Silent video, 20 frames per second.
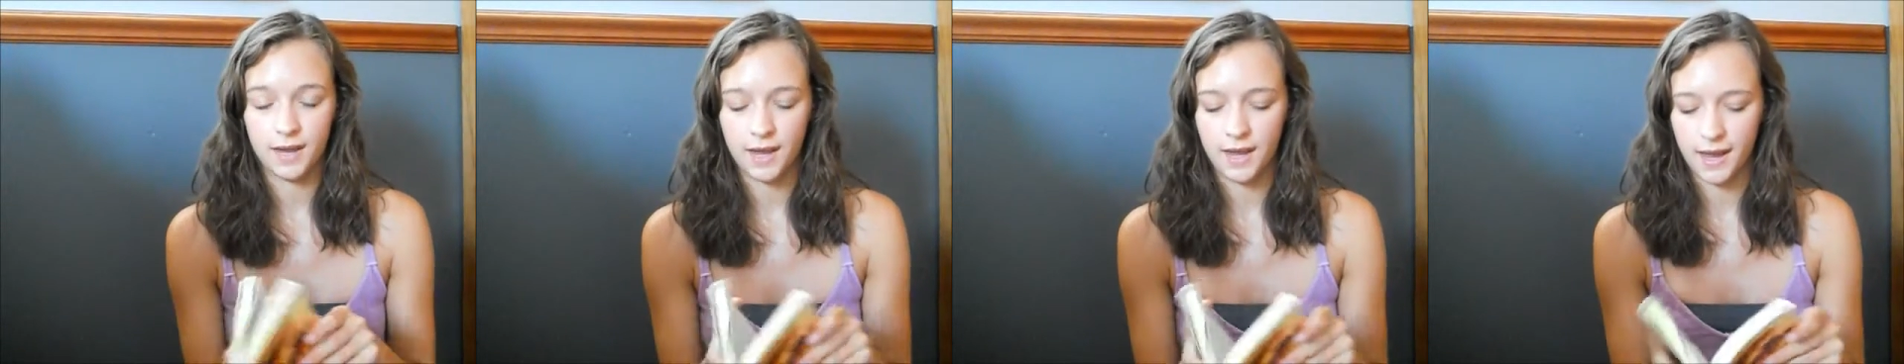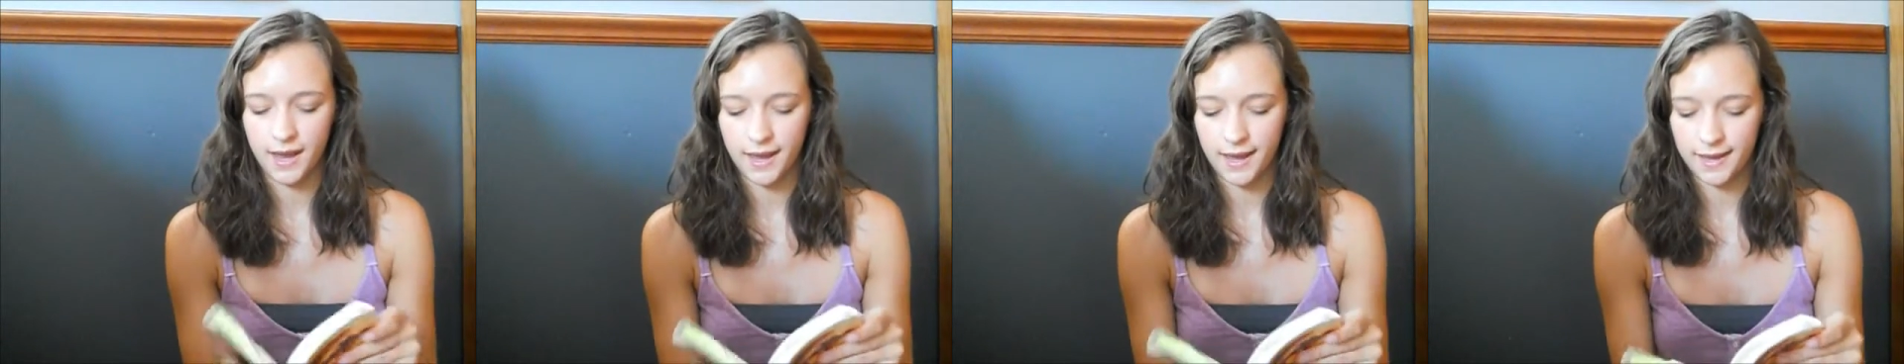
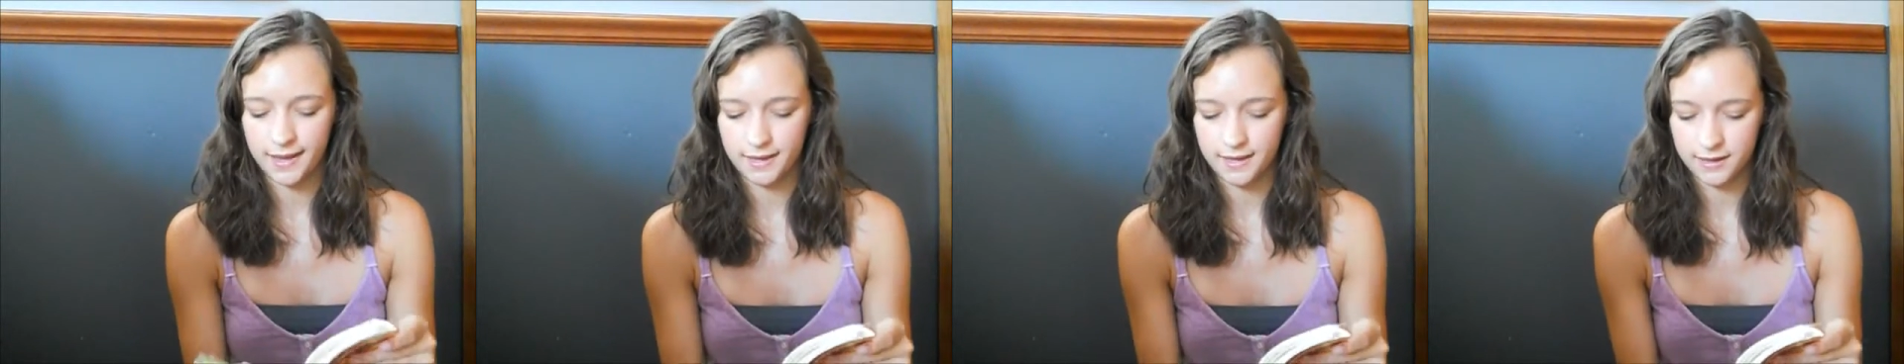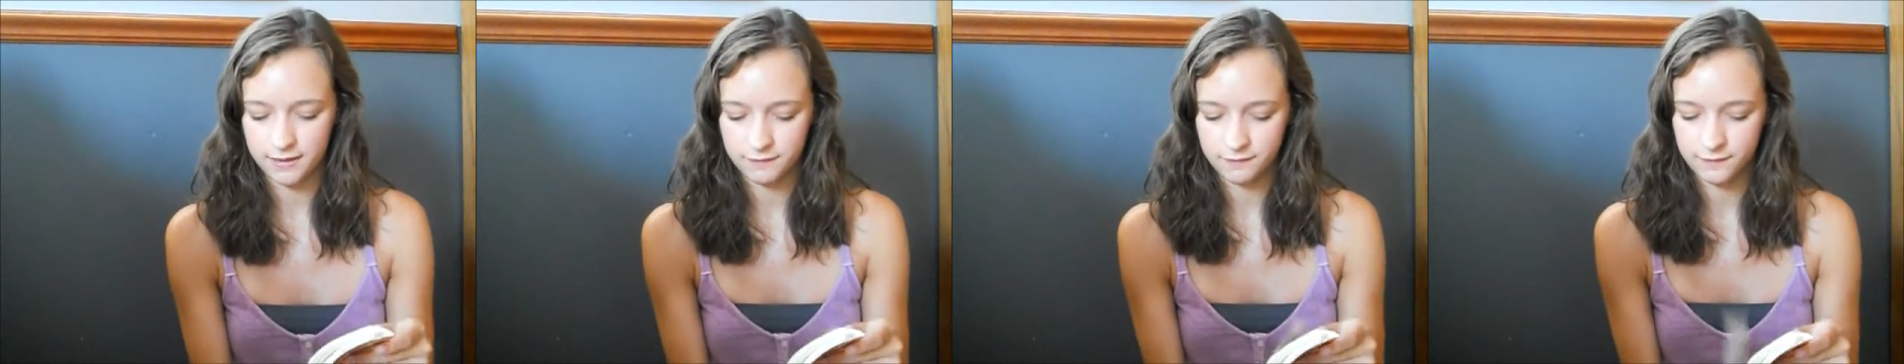
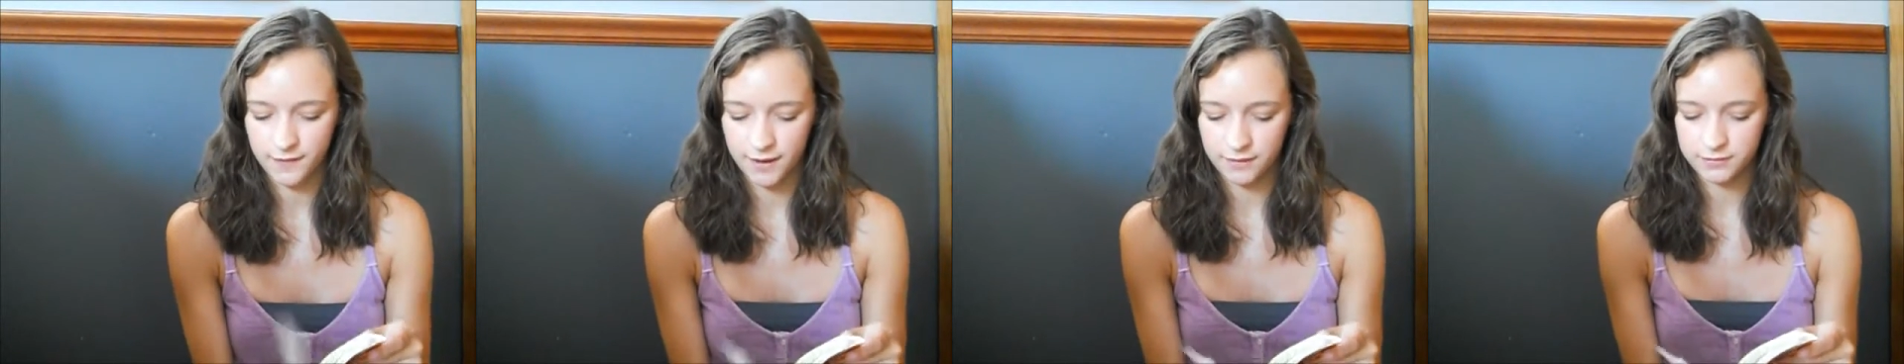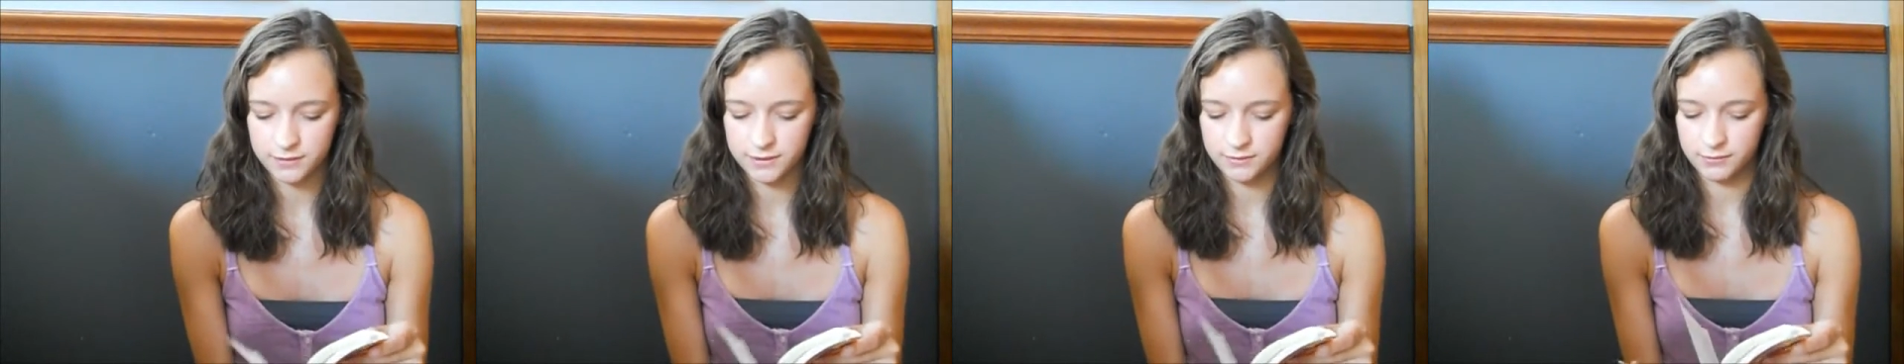I
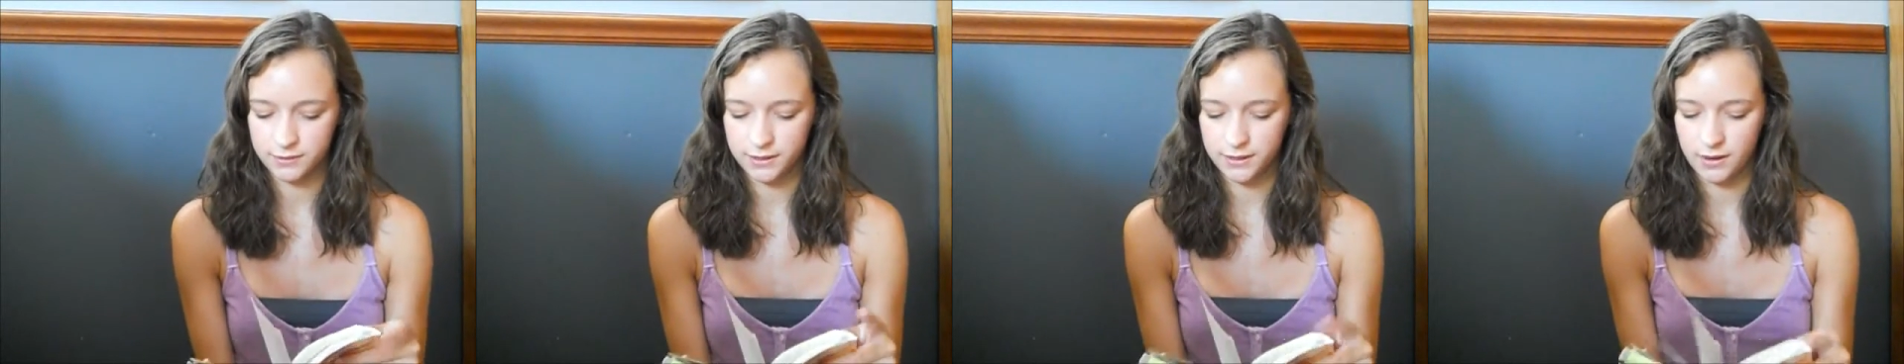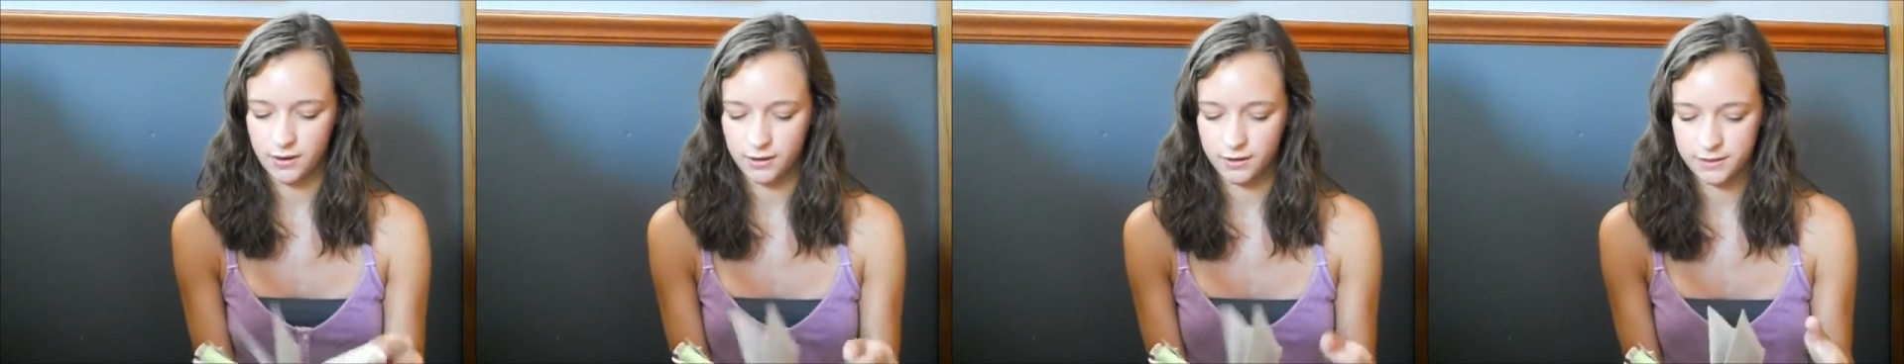found it really
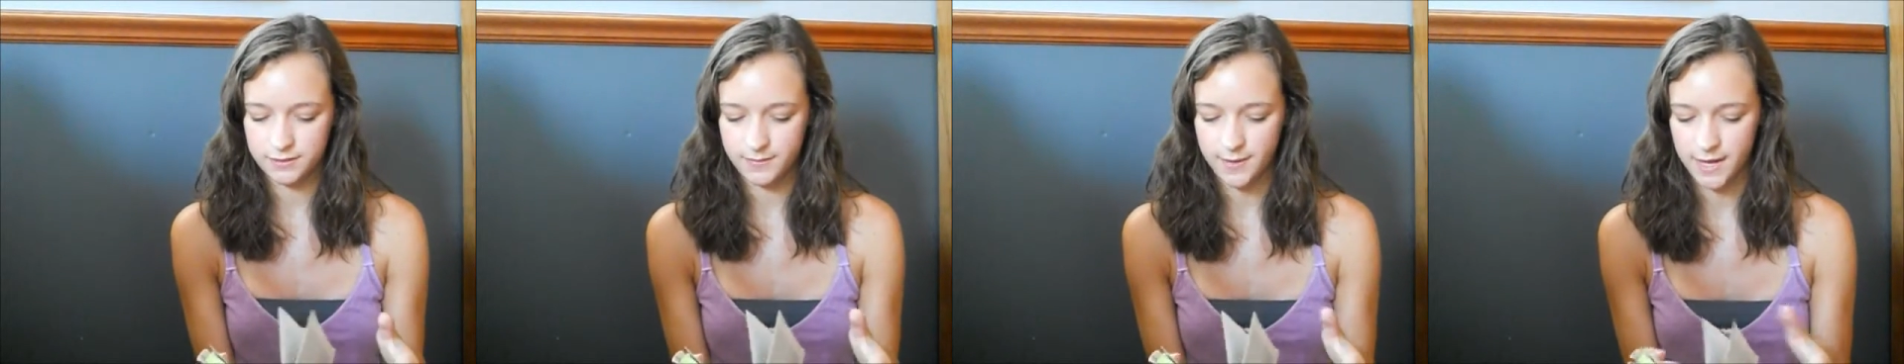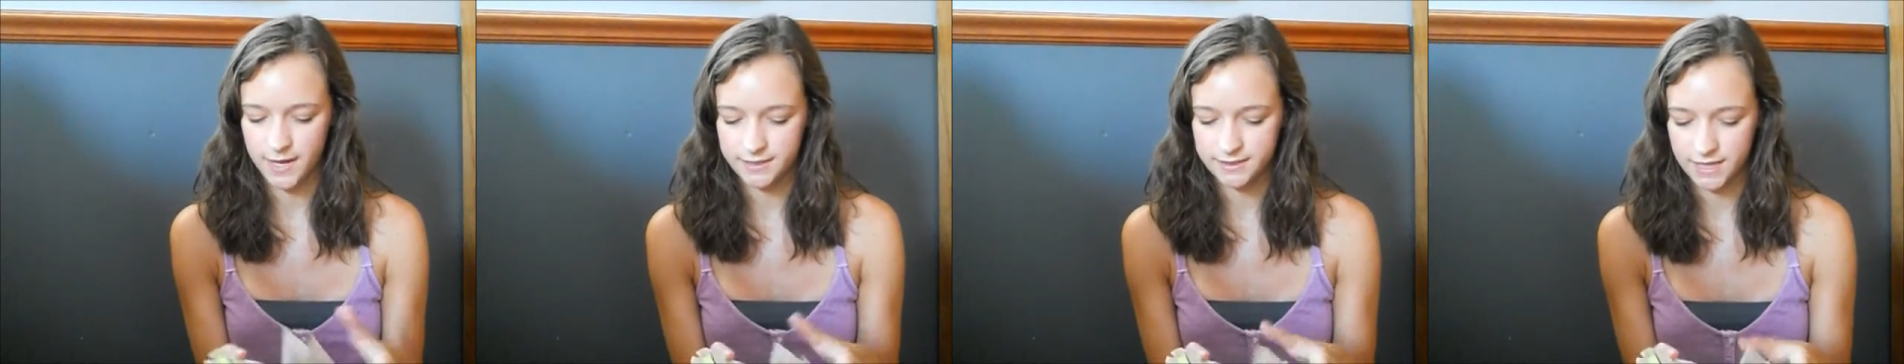hard to
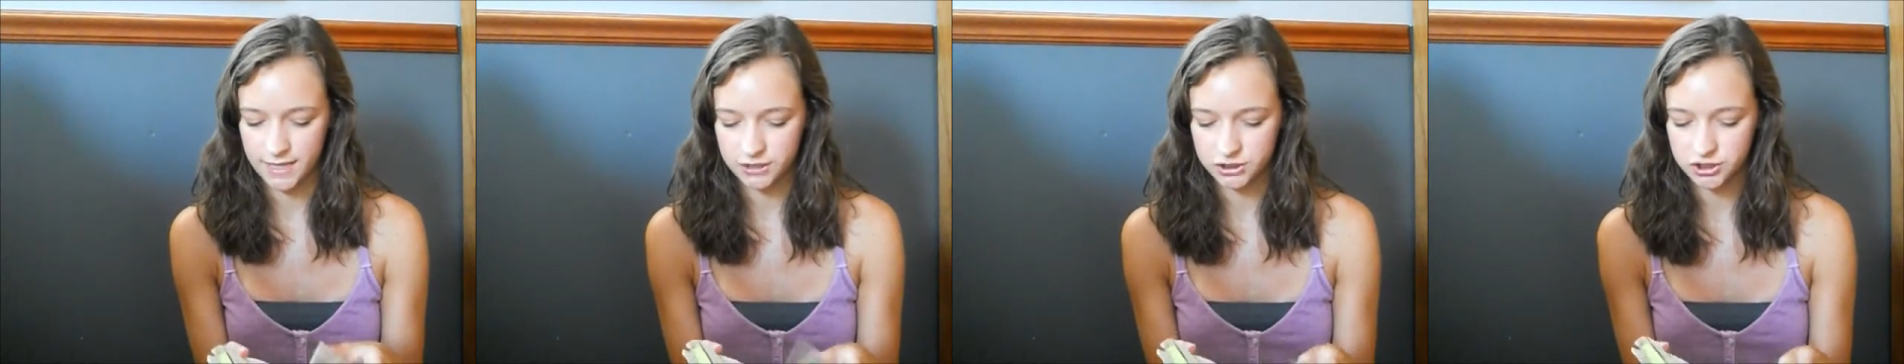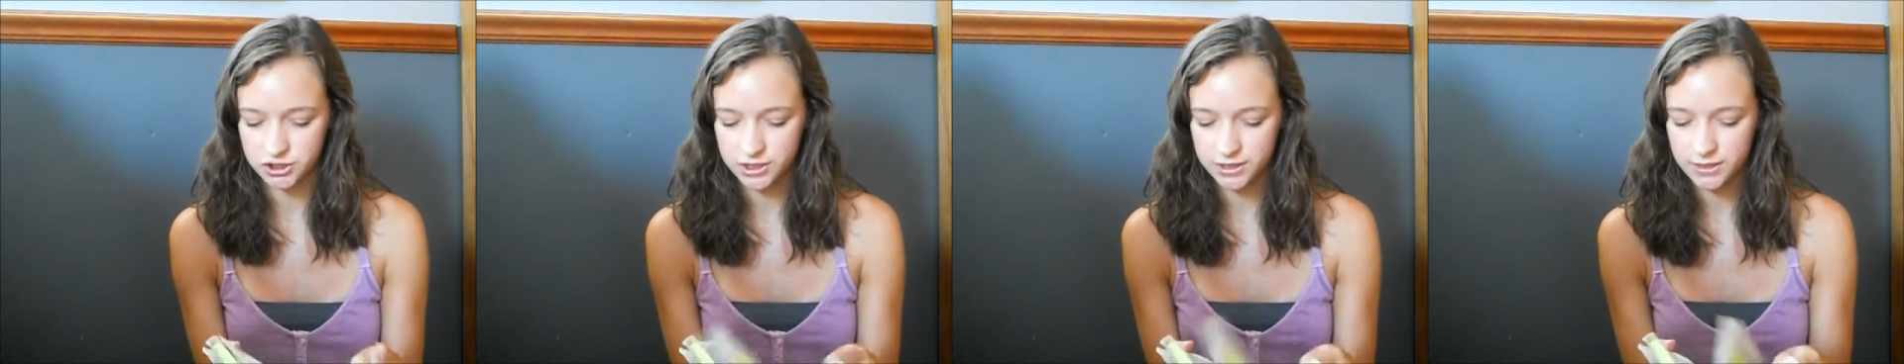pay
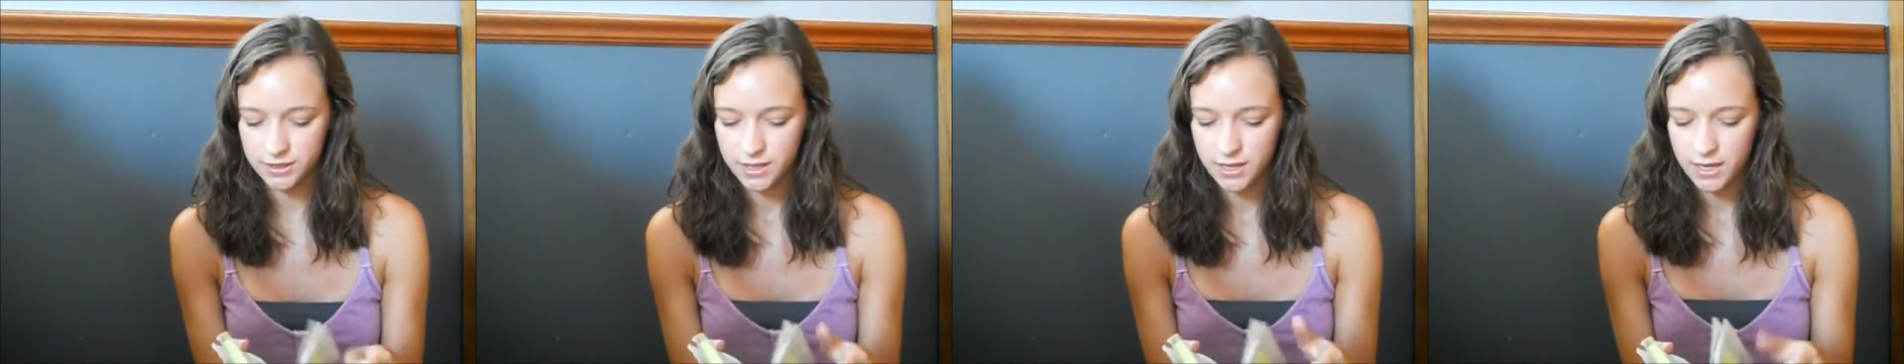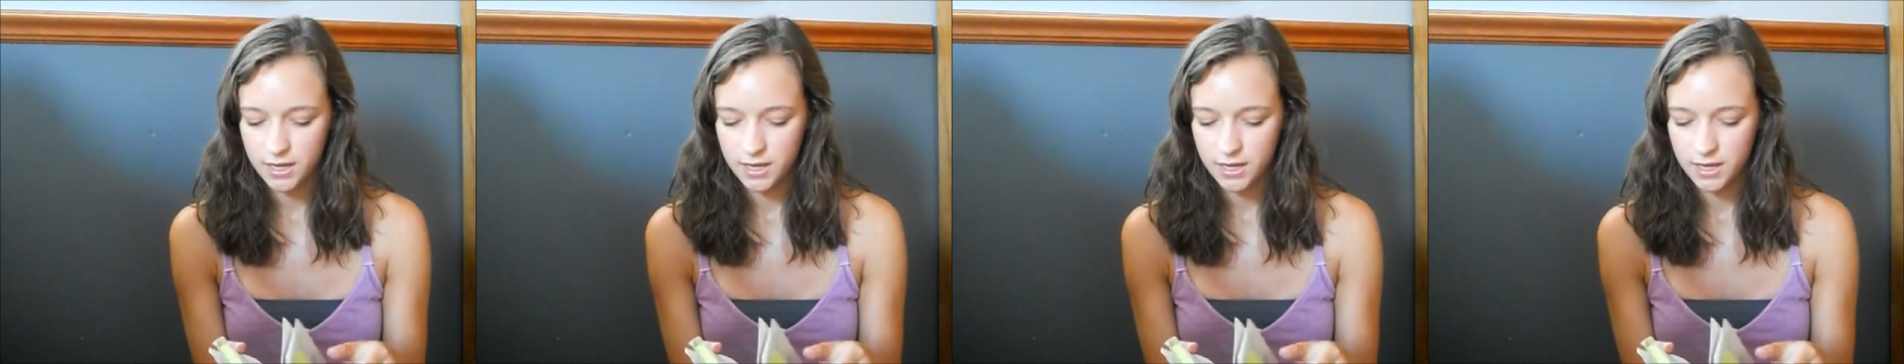attention.